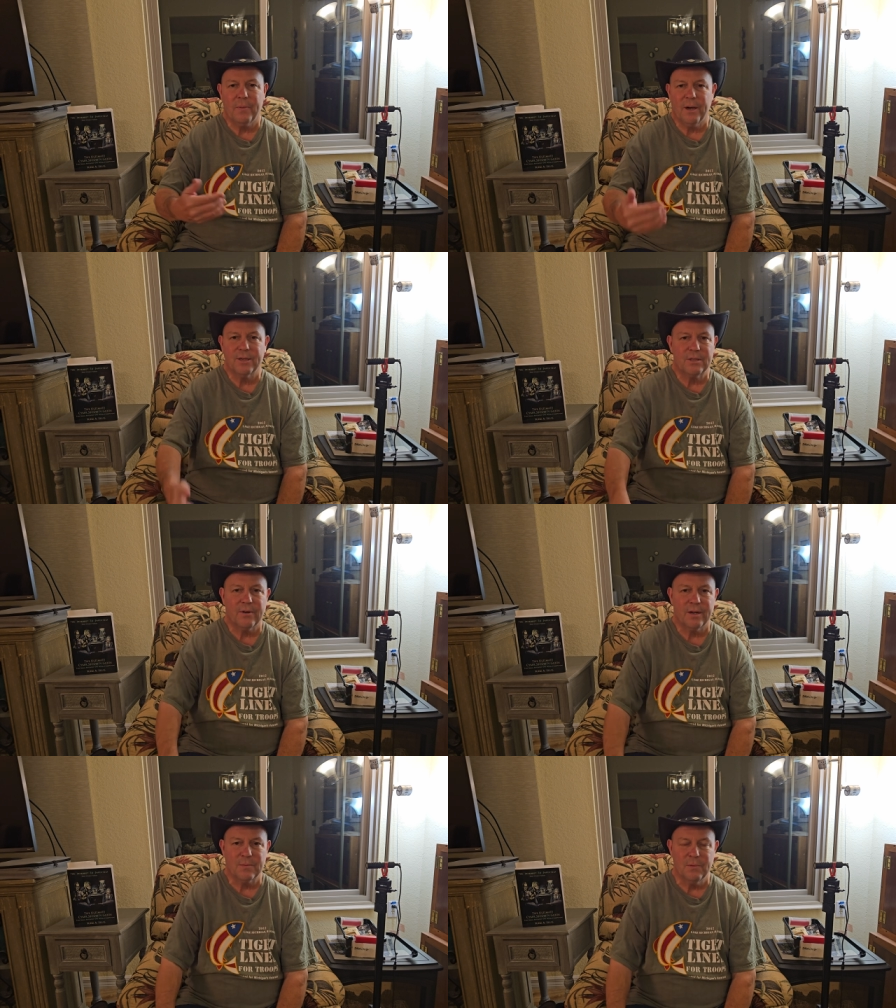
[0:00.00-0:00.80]

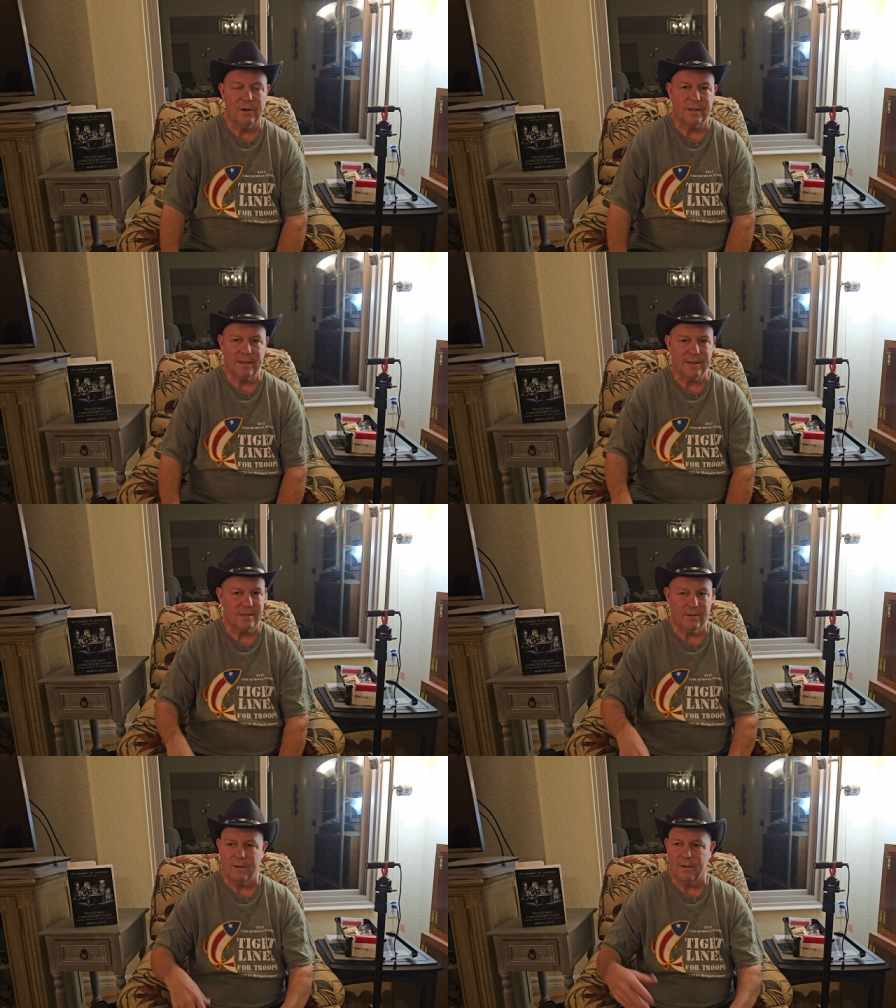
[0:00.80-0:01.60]
pasteurized milk, and they
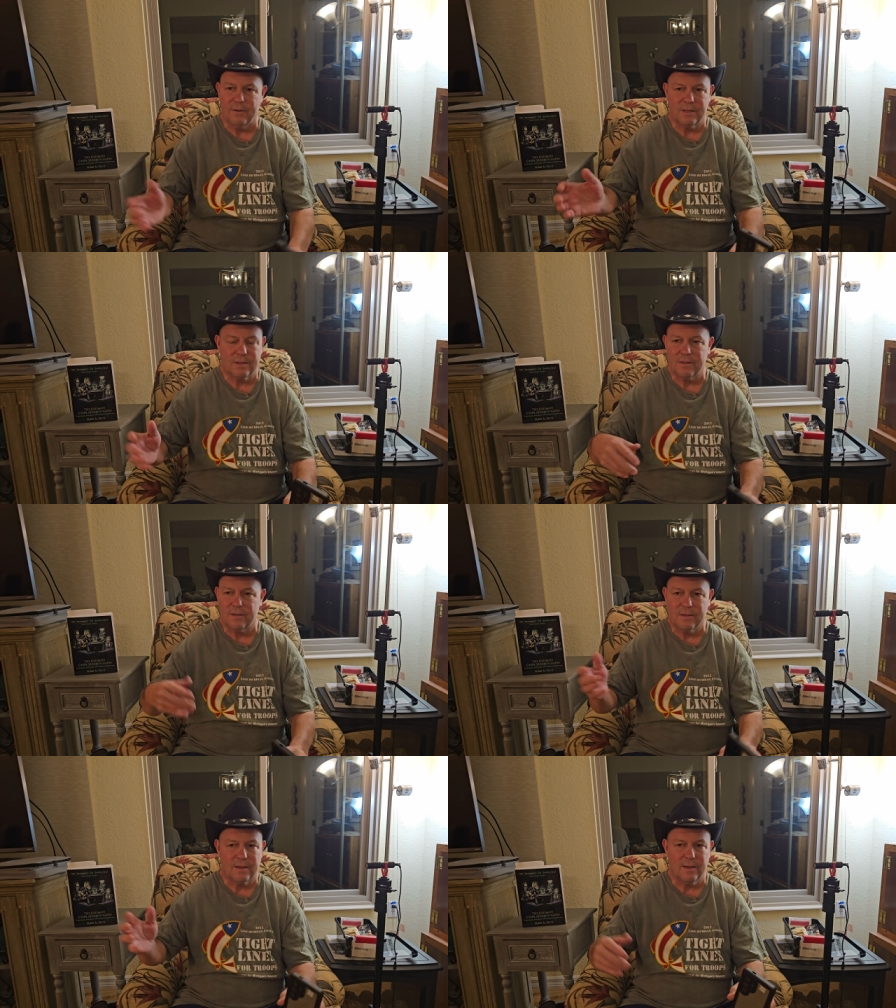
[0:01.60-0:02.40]
said, oh, it's
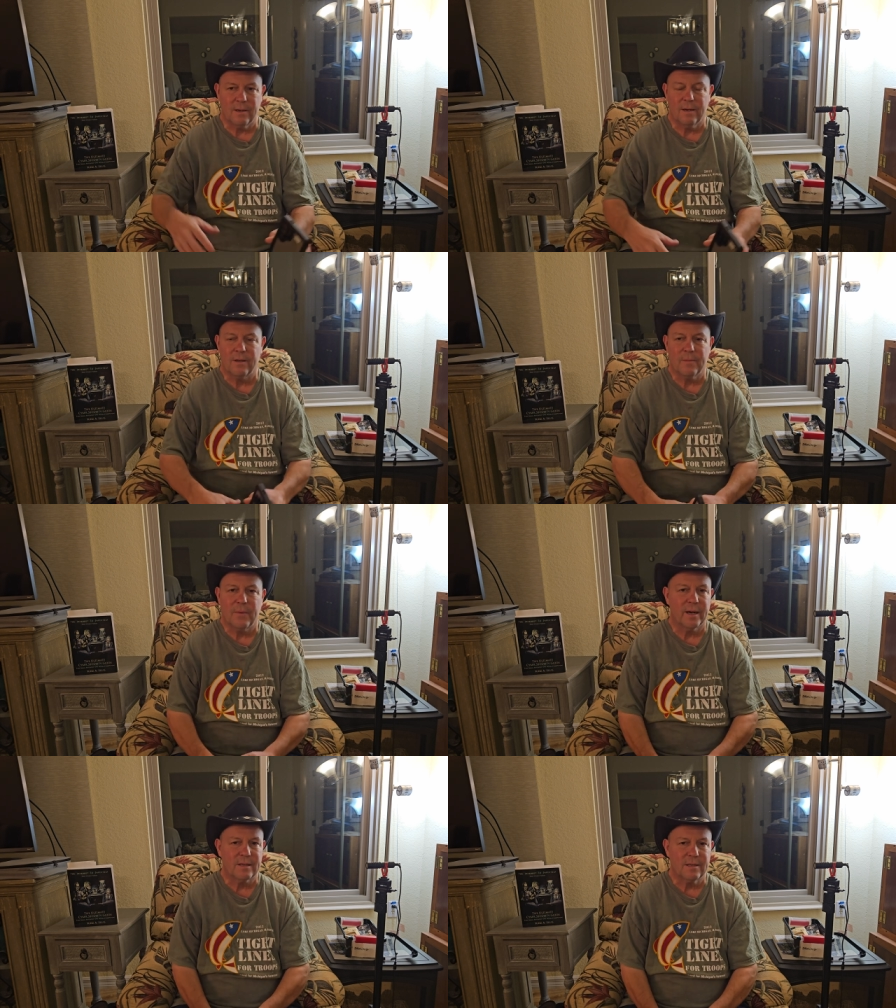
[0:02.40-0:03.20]
to kill all the
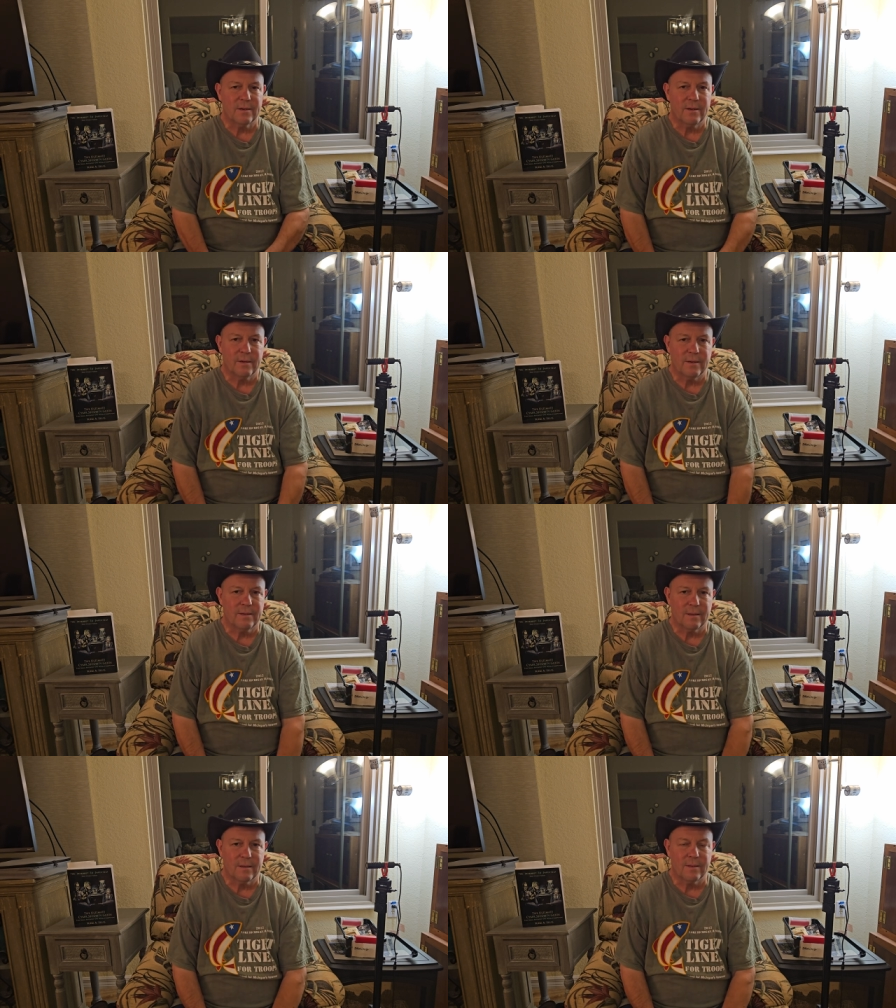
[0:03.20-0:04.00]
bacteria and
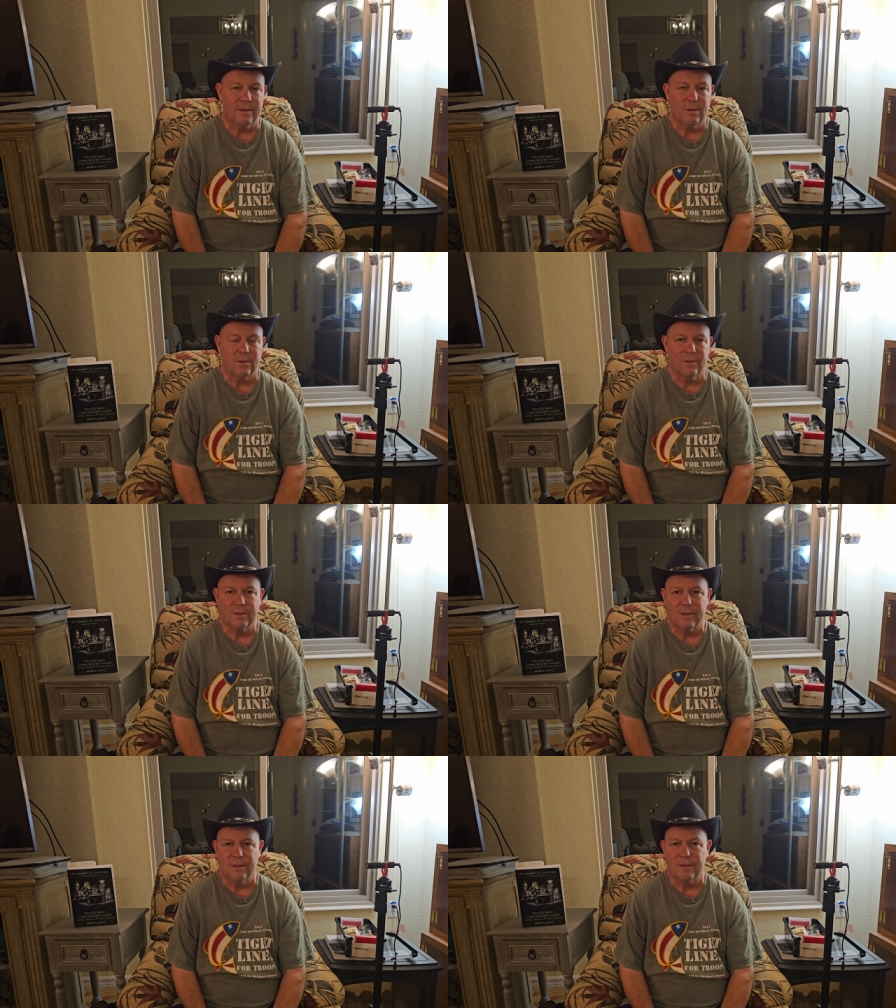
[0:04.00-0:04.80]
the
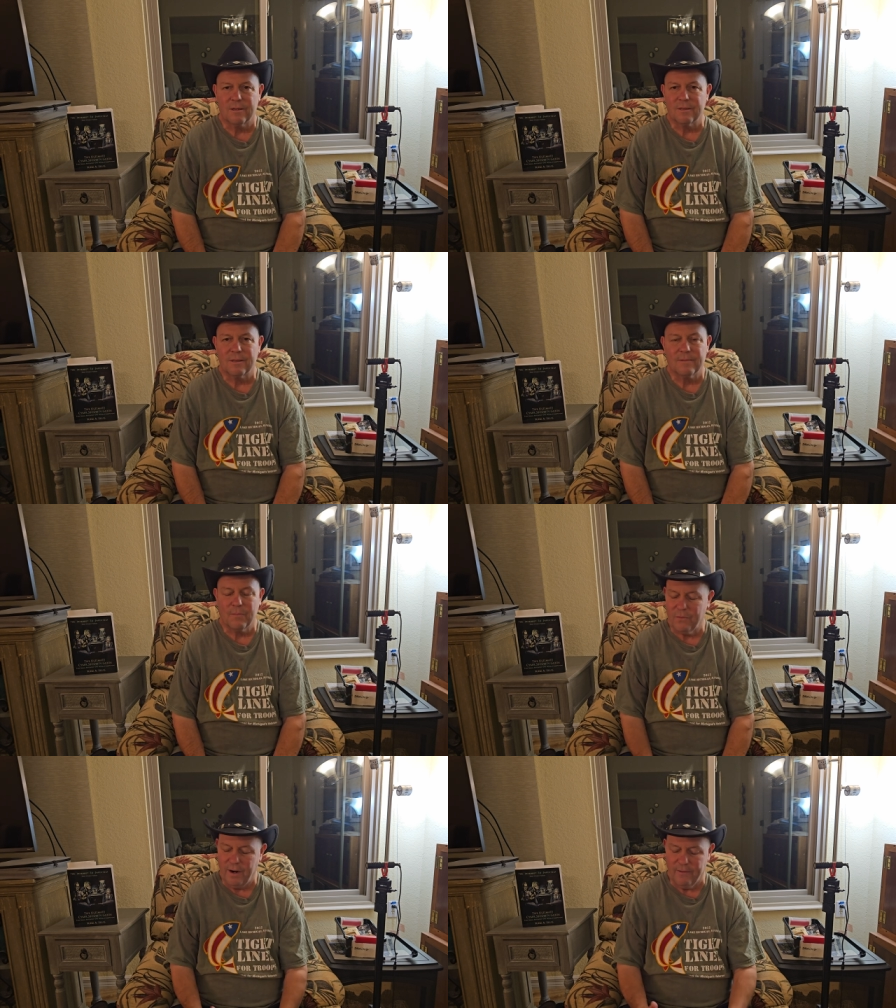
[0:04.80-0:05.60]

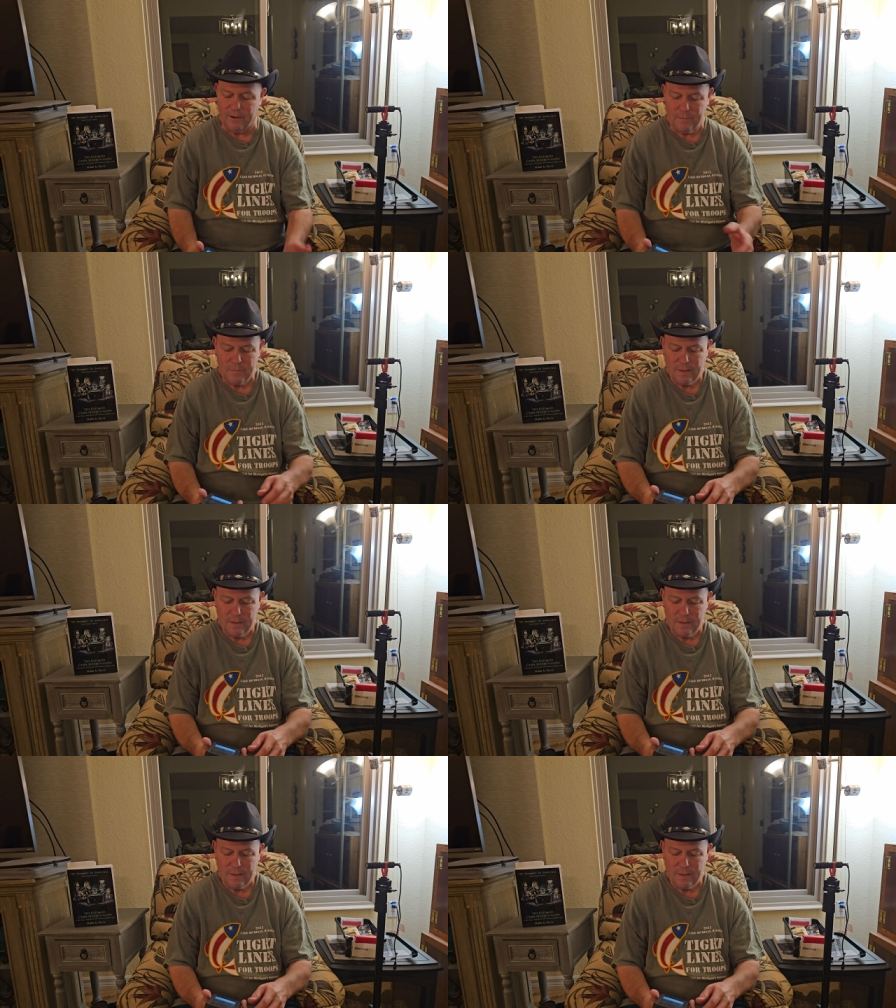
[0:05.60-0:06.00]
whatever.